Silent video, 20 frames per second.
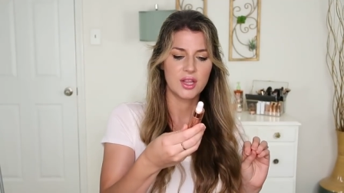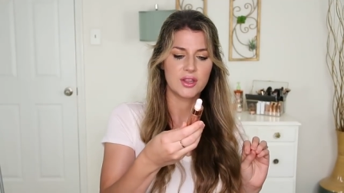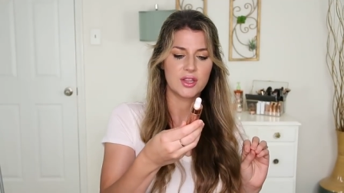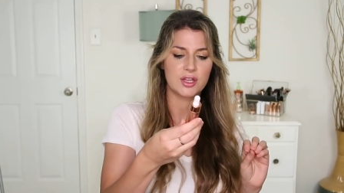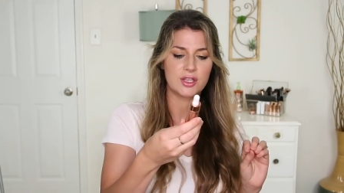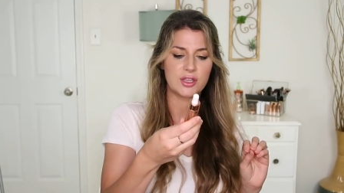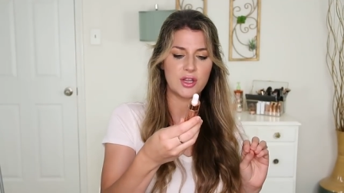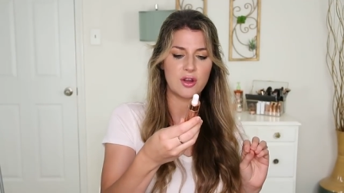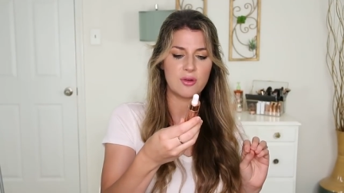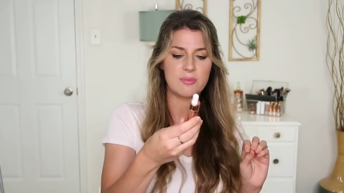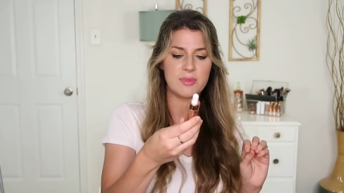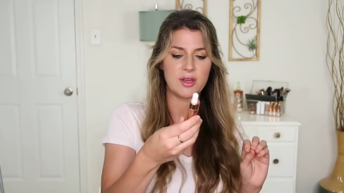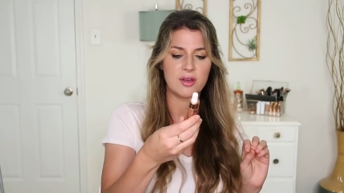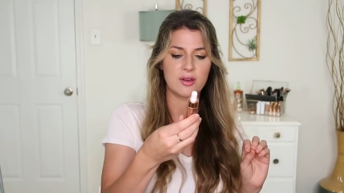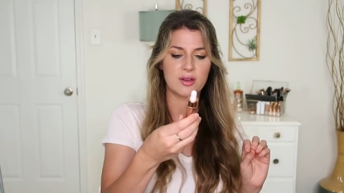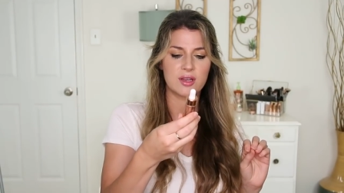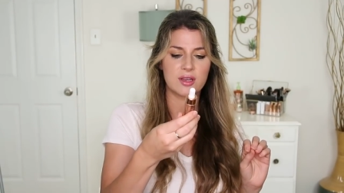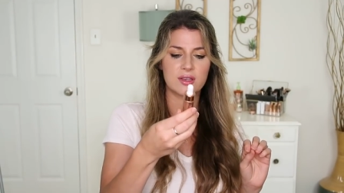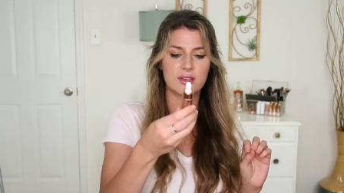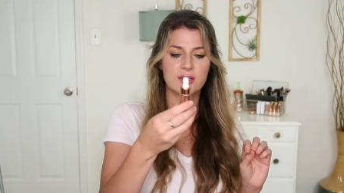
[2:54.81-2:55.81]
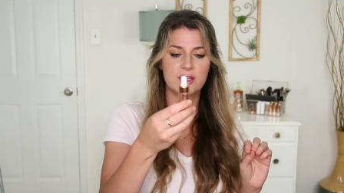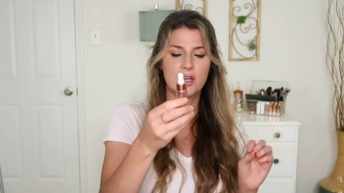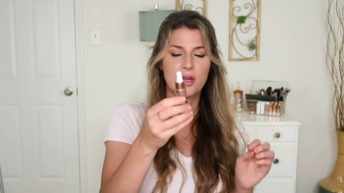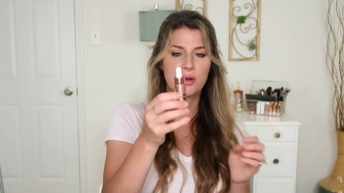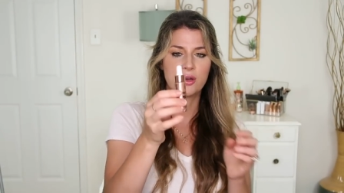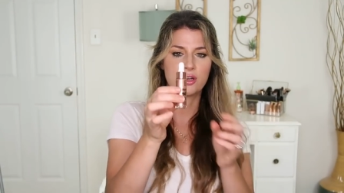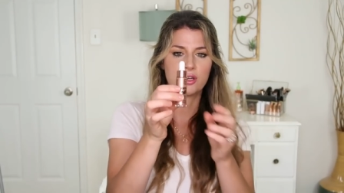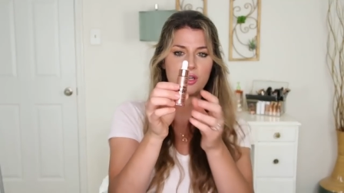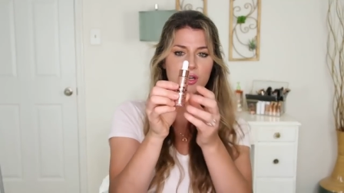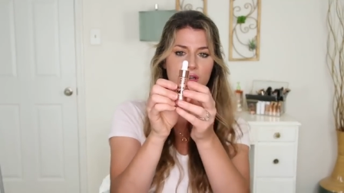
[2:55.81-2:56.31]
The Glow Milk
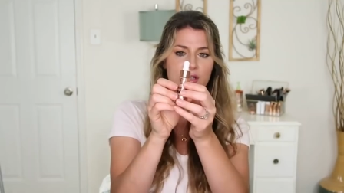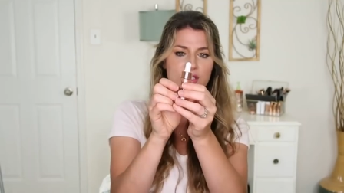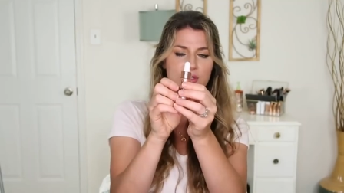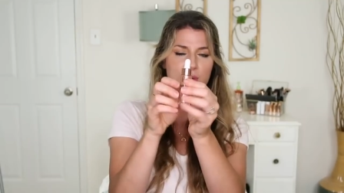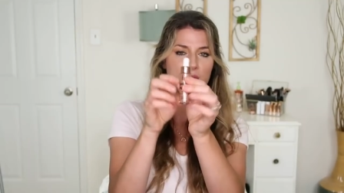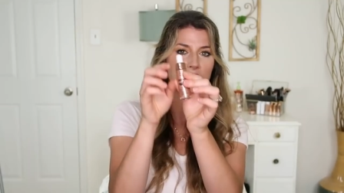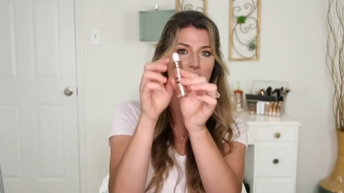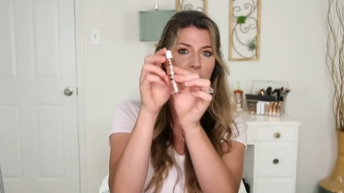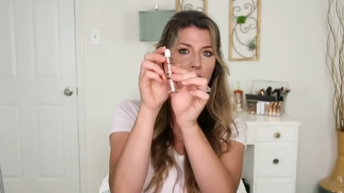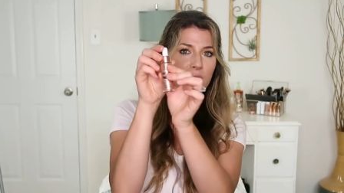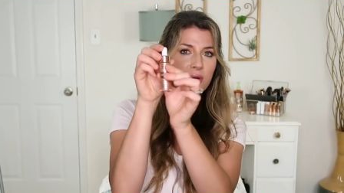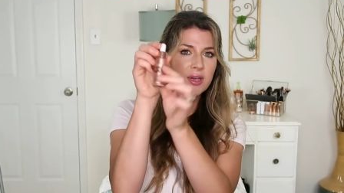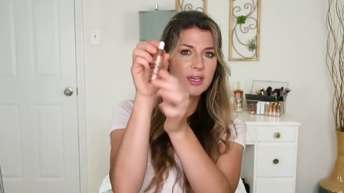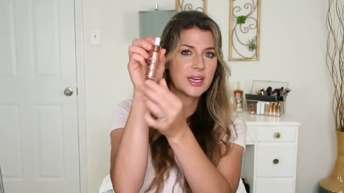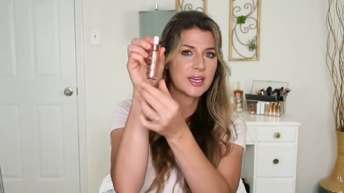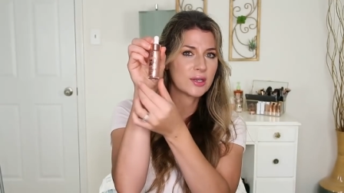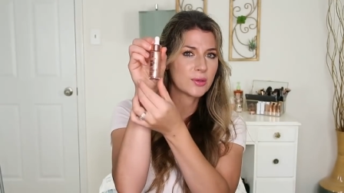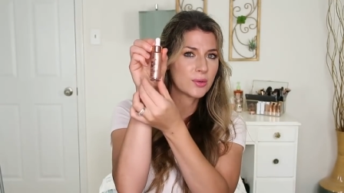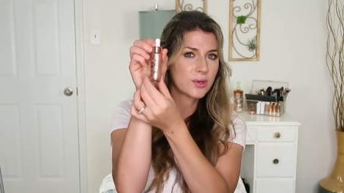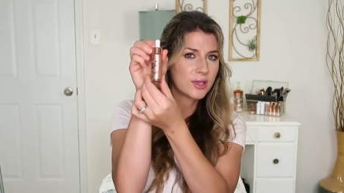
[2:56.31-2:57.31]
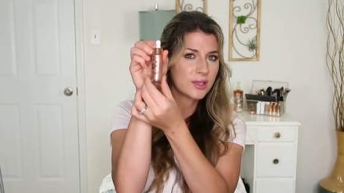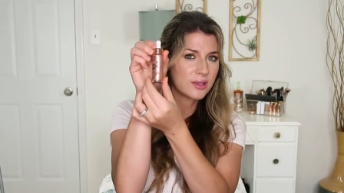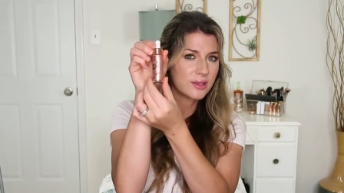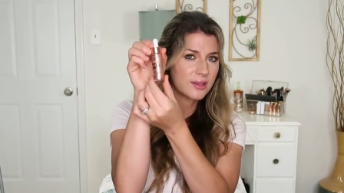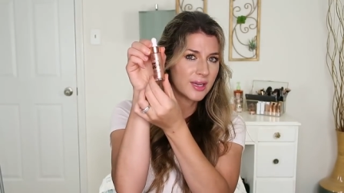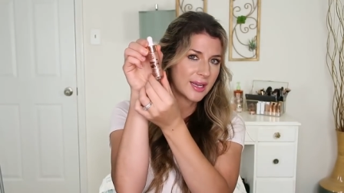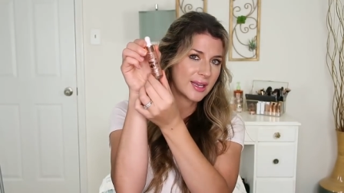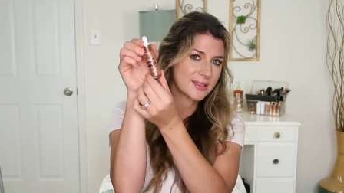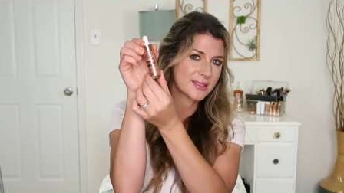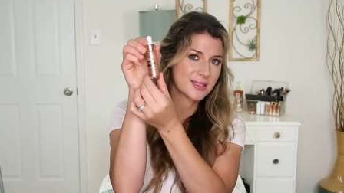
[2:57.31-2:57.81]
nourish with Coconut Oil.
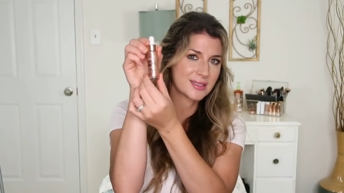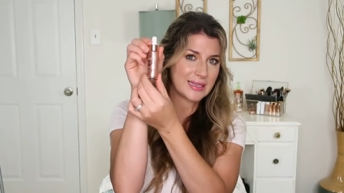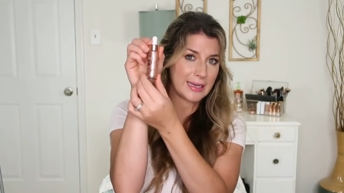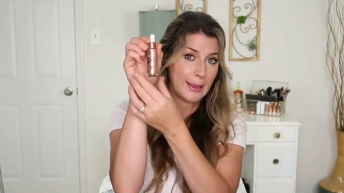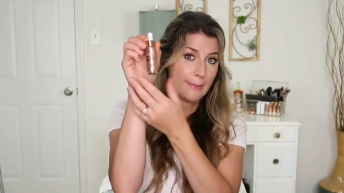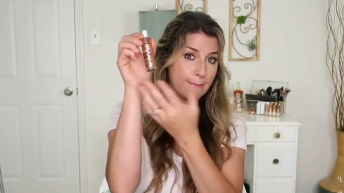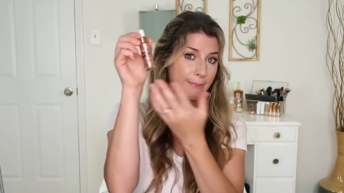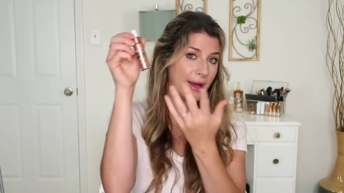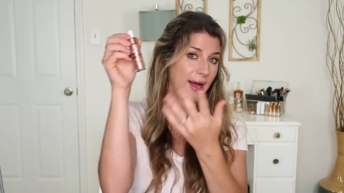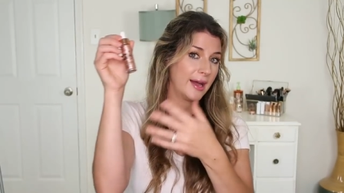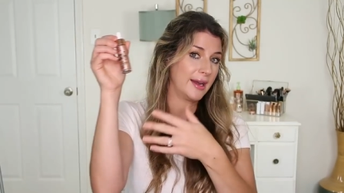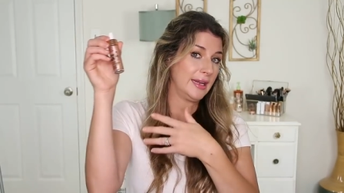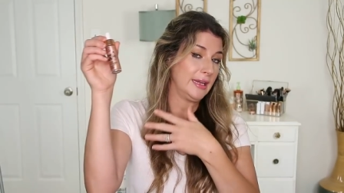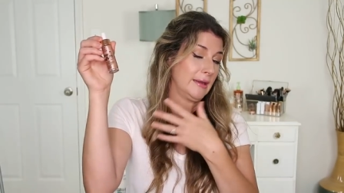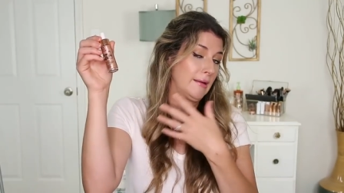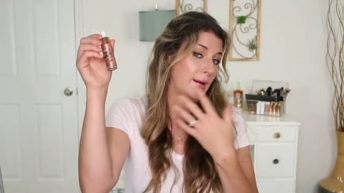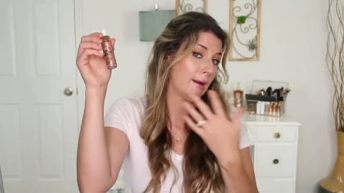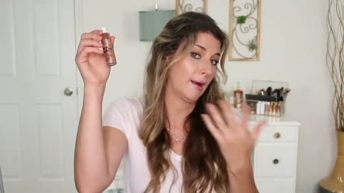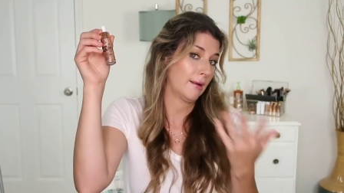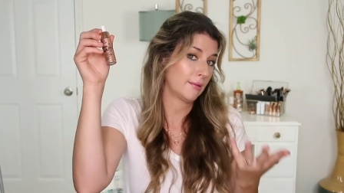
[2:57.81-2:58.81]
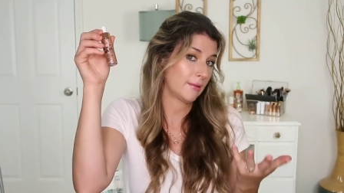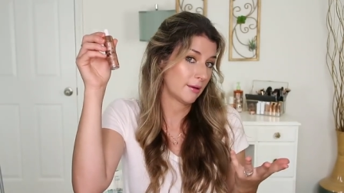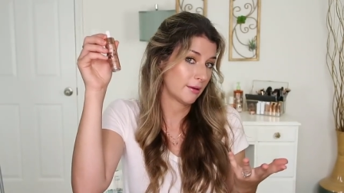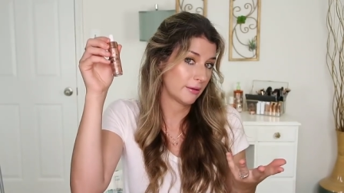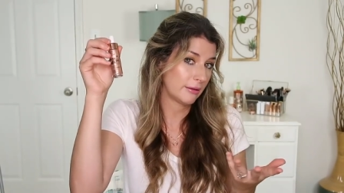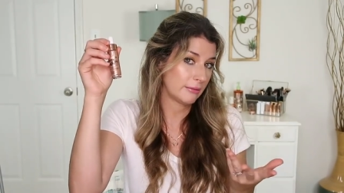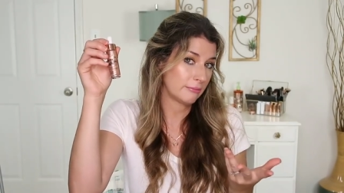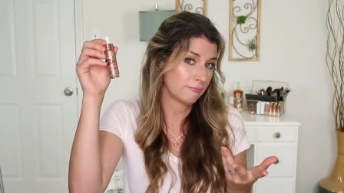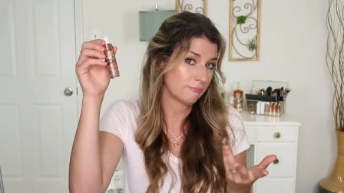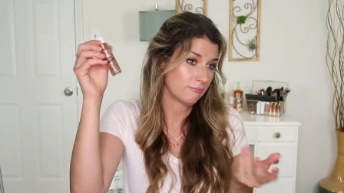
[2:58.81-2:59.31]
I guess it's like a body
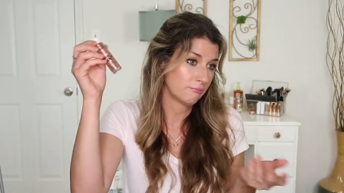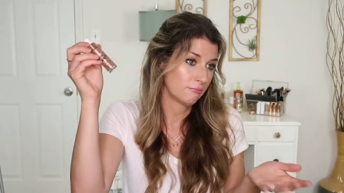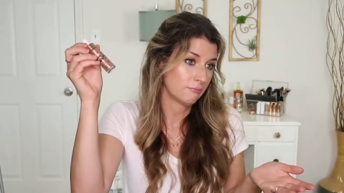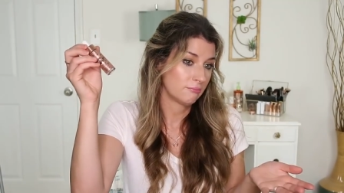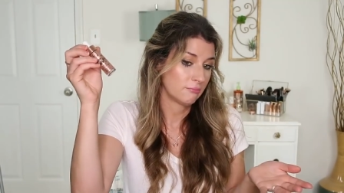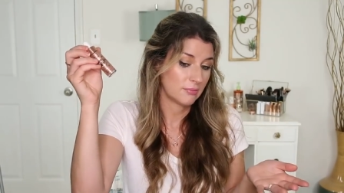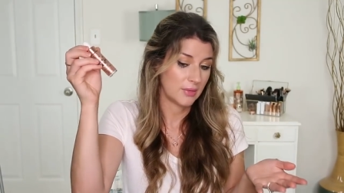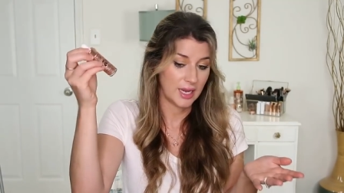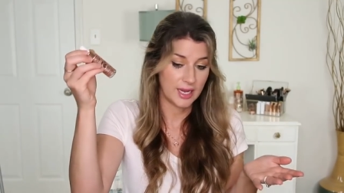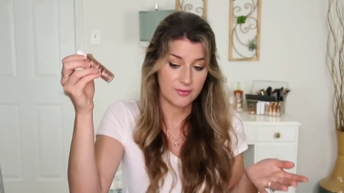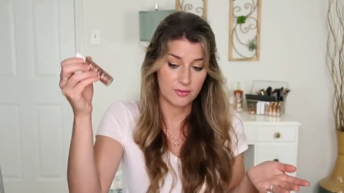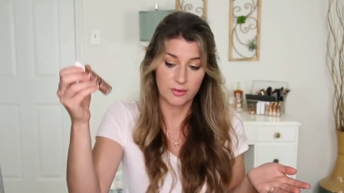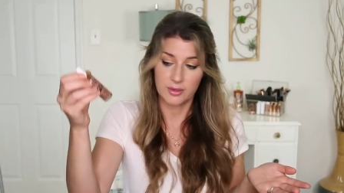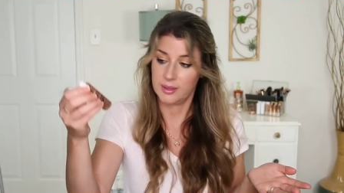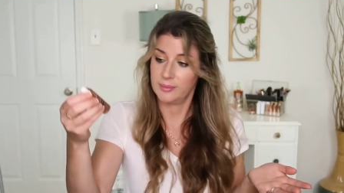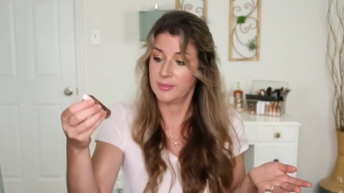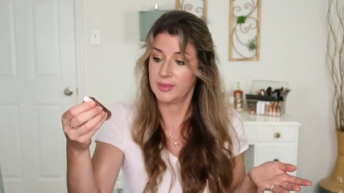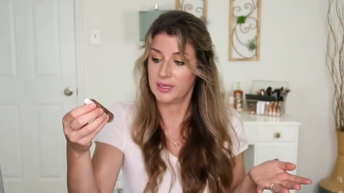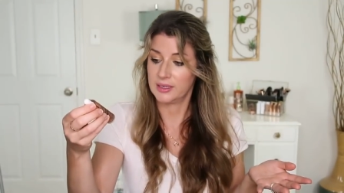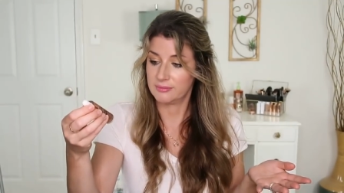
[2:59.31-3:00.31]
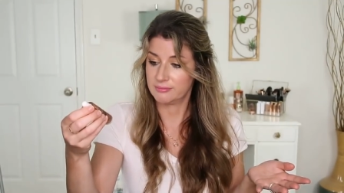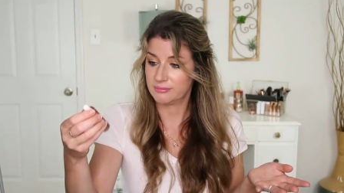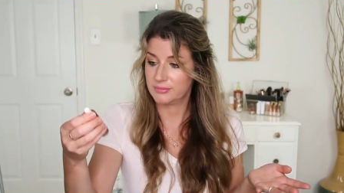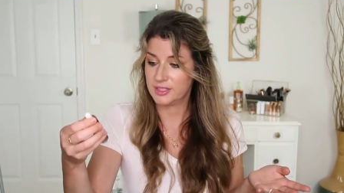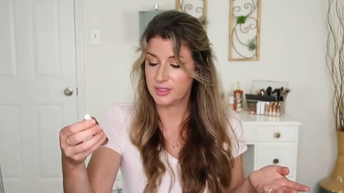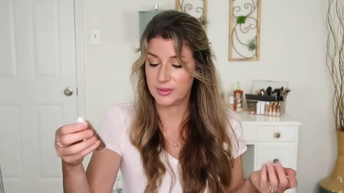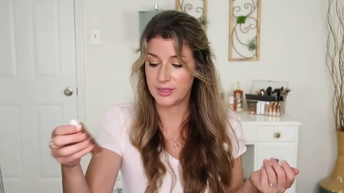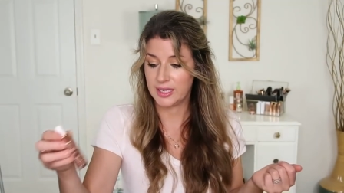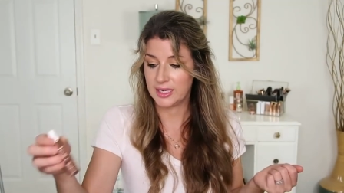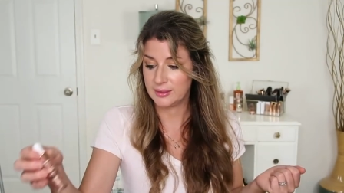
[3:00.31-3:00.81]
highlighter. I haven't really been
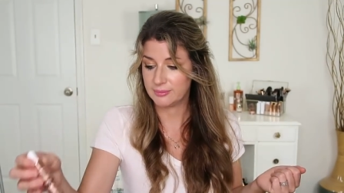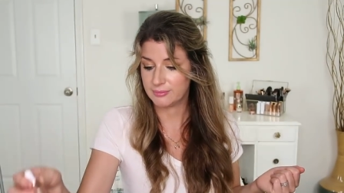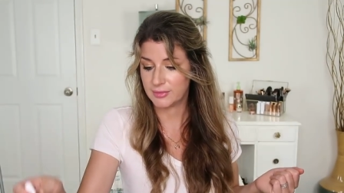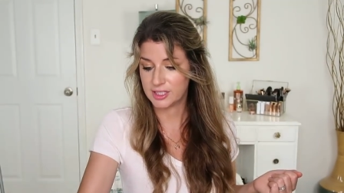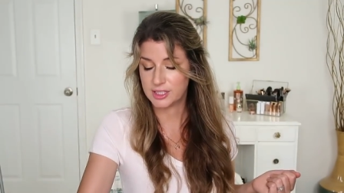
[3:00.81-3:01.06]
doing any